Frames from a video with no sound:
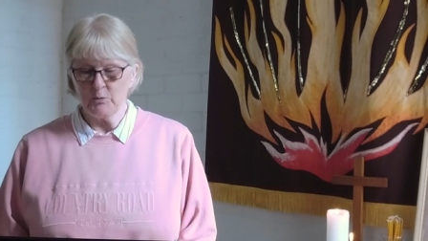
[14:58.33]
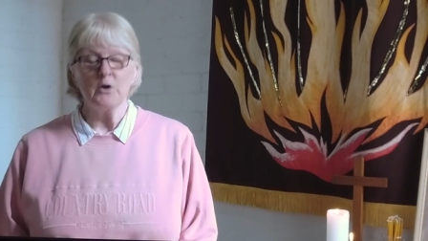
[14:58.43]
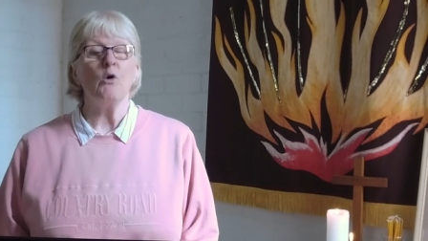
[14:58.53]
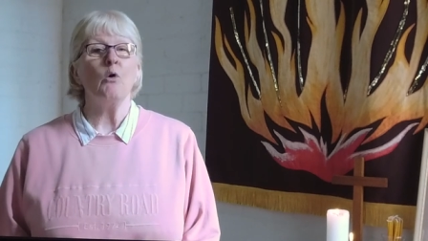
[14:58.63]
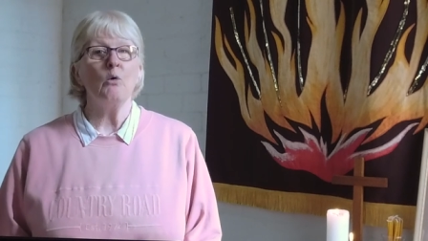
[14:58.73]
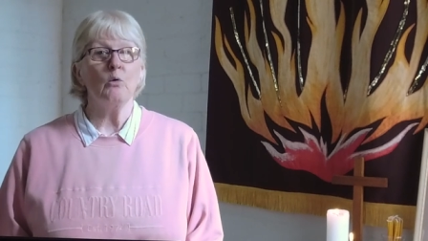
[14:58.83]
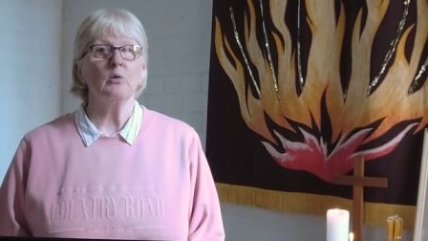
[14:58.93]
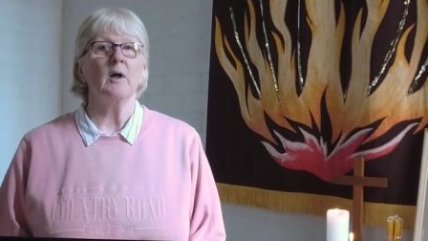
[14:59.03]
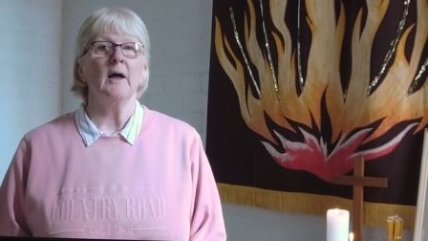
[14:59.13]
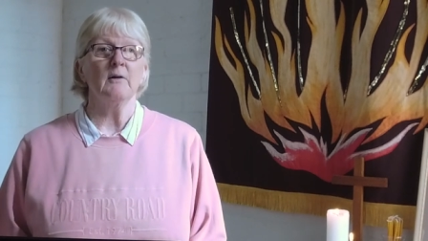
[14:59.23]
we all
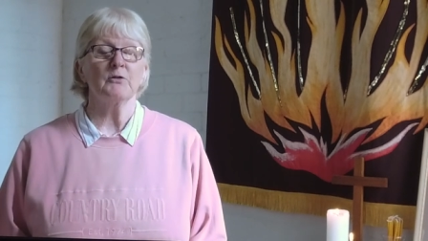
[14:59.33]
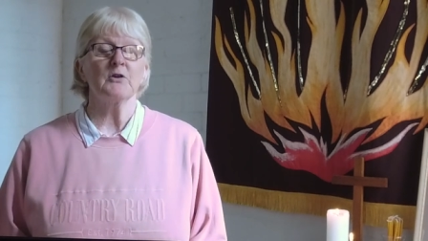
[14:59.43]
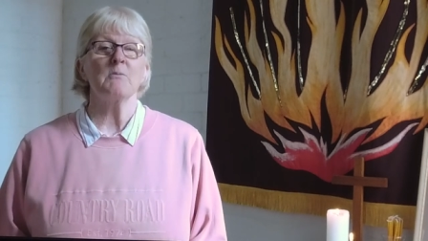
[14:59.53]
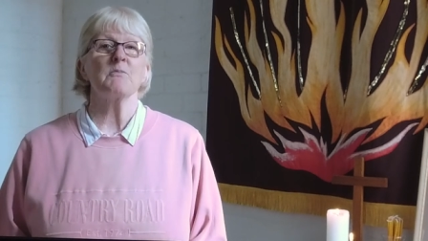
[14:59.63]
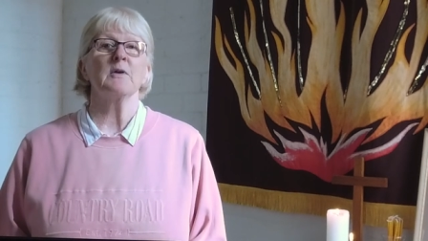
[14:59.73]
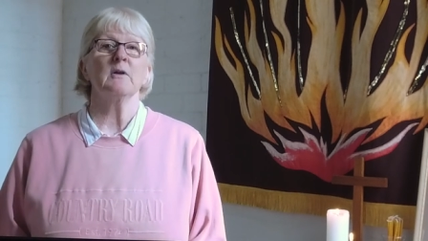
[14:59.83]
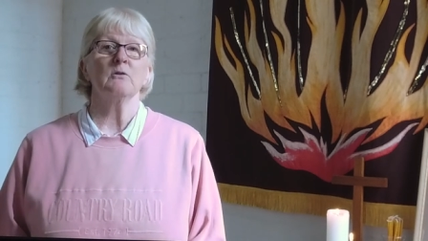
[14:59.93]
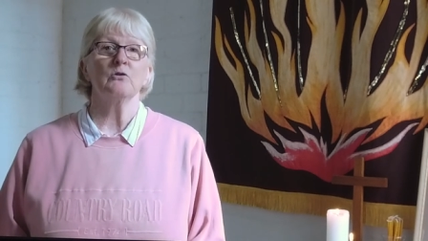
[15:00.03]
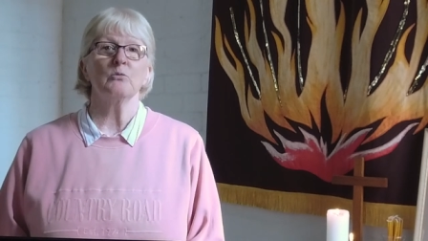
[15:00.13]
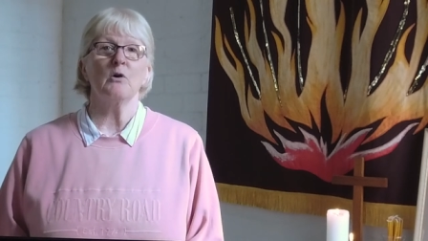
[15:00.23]
have something
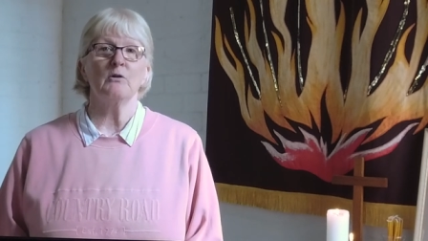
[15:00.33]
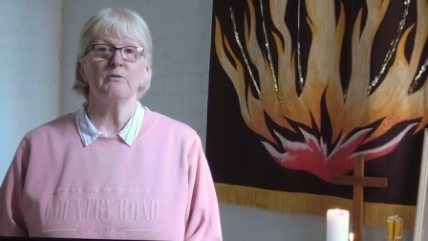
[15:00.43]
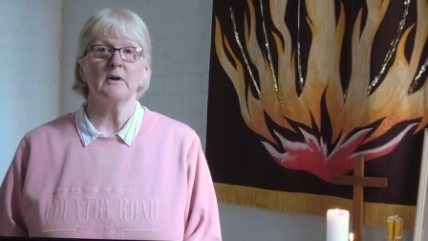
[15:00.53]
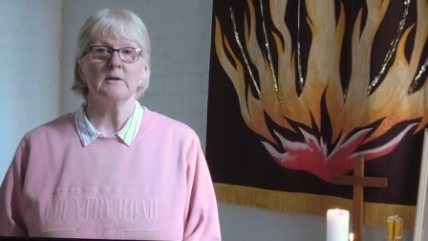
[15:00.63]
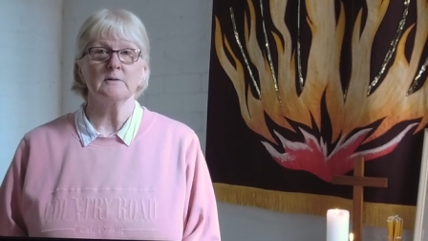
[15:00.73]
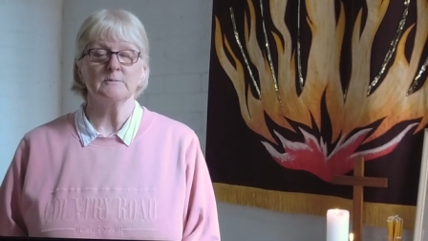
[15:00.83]
to offer.